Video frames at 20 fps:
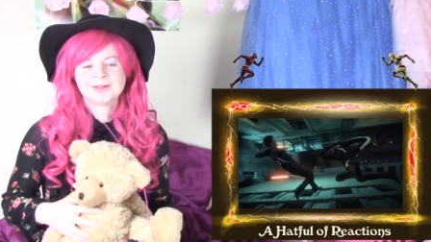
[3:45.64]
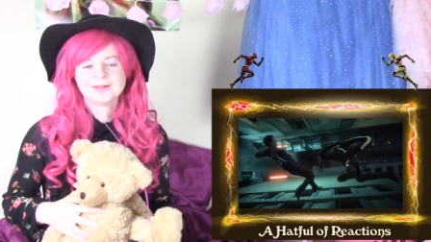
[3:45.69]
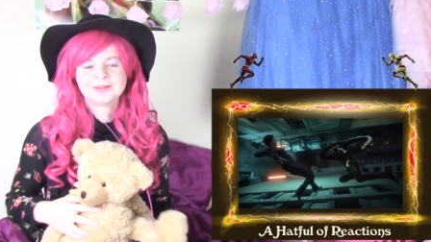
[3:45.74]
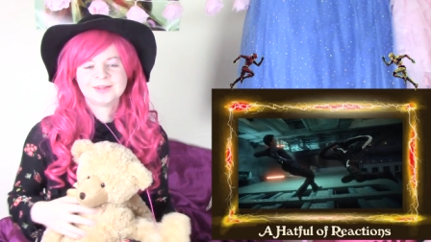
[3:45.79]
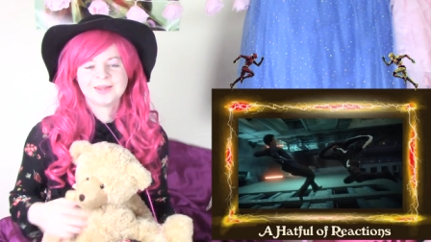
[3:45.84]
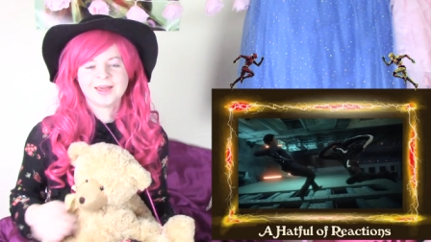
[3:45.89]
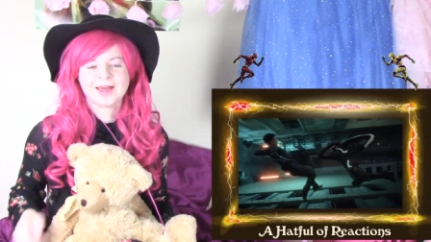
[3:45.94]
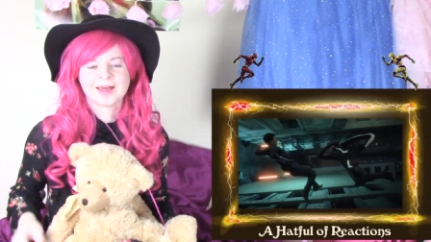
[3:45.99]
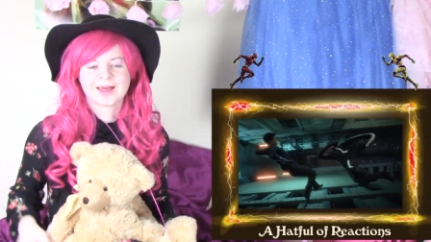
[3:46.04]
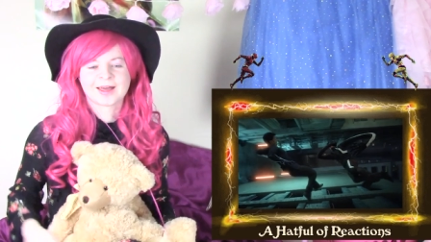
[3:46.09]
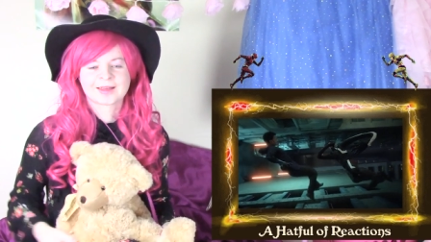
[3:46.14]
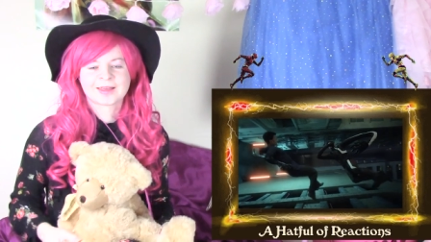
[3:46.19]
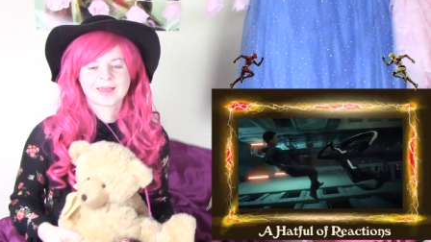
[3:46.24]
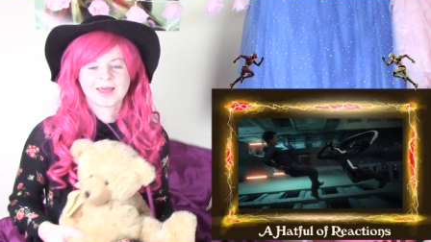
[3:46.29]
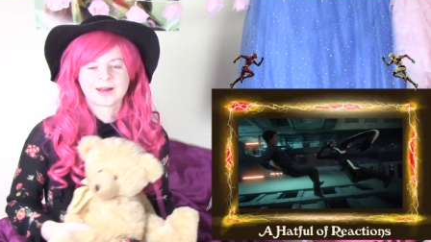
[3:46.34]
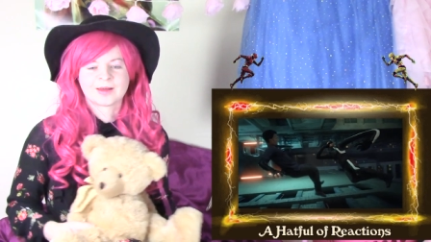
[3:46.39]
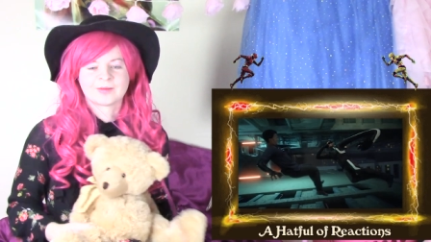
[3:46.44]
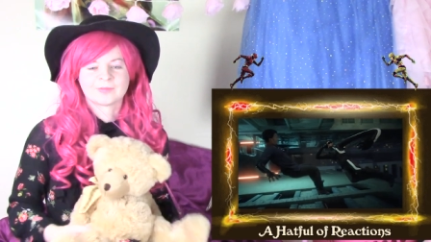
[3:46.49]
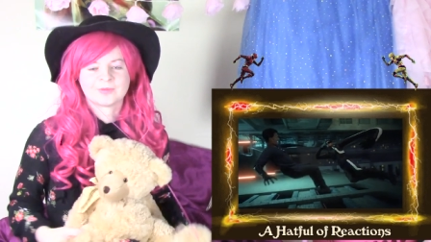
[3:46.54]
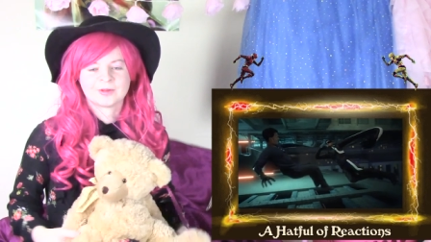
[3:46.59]
Yeah, get
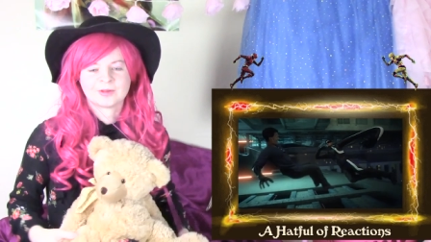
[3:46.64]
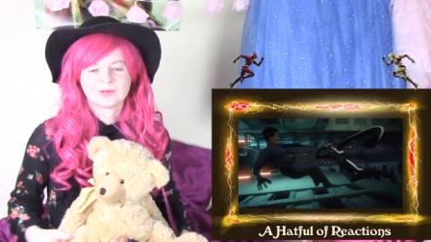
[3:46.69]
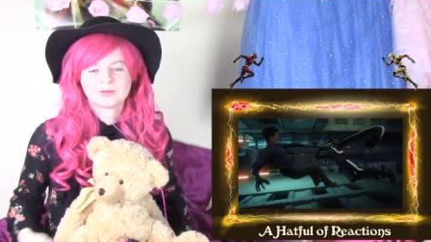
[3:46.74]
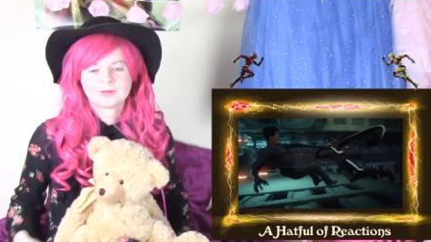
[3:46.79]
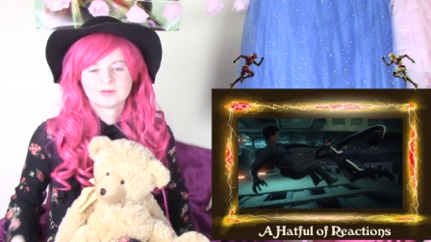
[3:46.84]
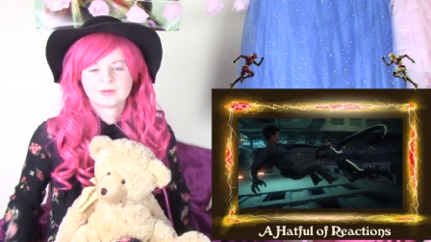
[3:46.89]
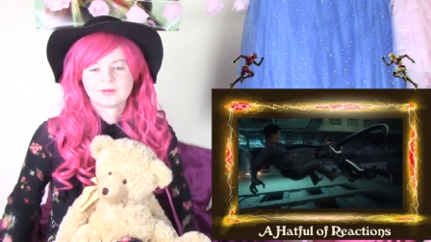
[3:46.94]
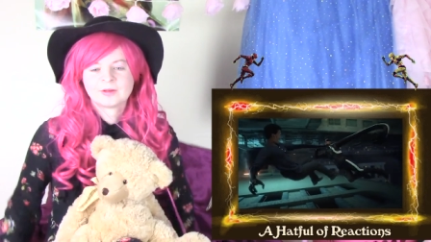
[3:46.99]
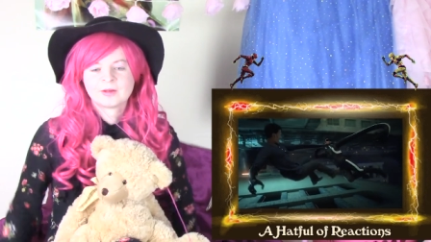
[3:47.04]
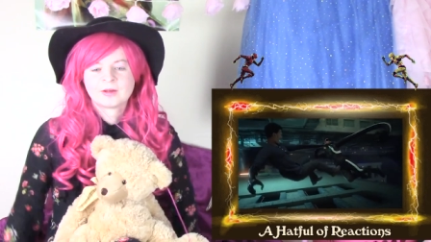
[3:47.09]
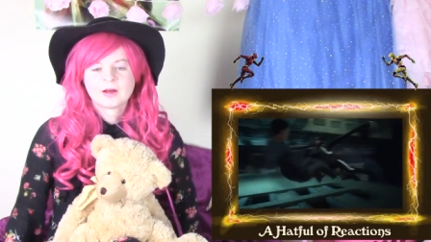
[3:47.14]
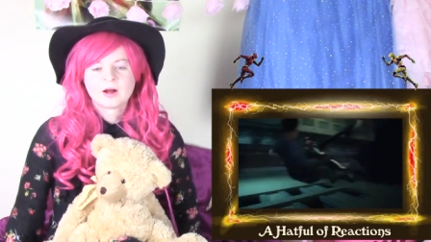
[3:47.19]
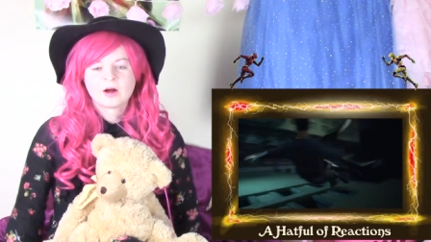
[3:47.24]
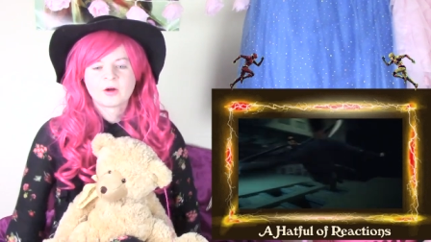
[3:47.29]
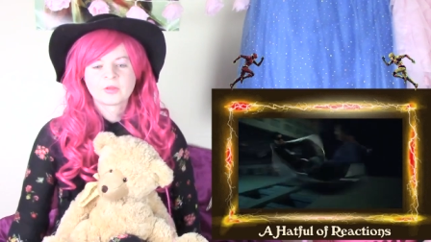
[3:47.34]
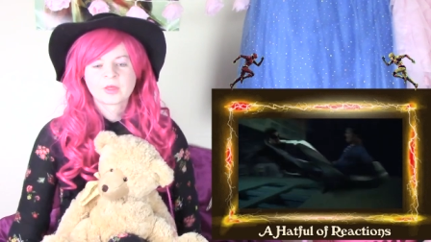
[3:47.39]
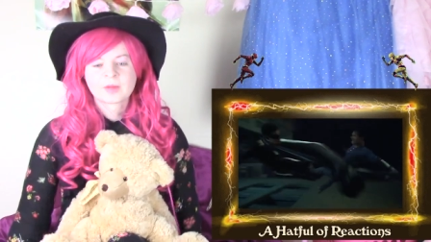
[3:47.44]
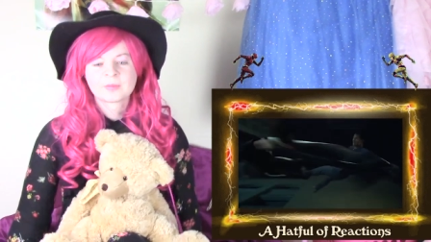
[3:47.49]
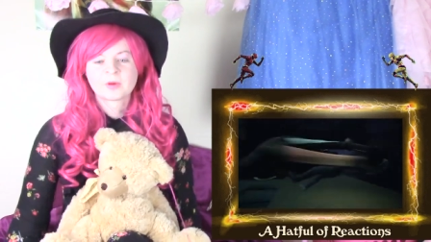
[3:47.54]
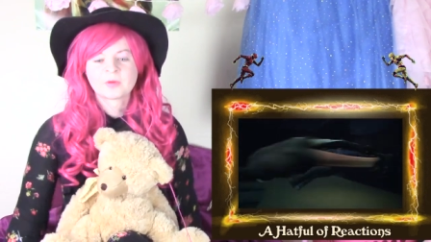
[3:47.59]
them. Oh,
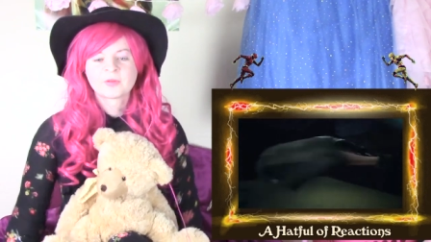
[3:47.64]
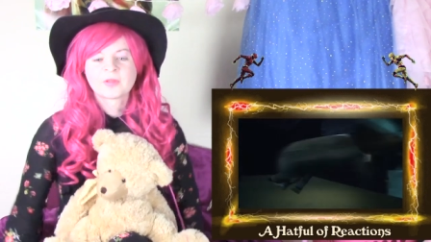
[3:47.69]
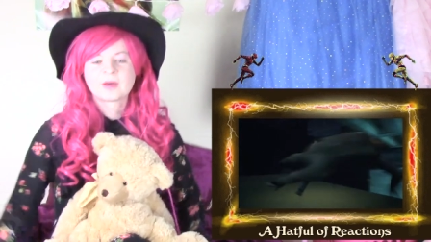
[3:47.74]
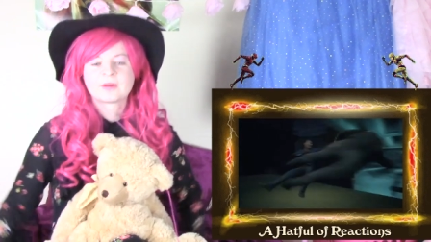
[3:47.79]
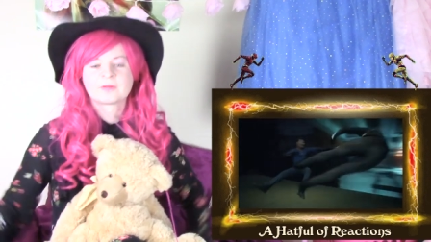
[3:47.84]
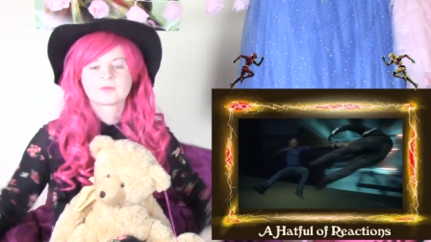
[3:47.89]
they both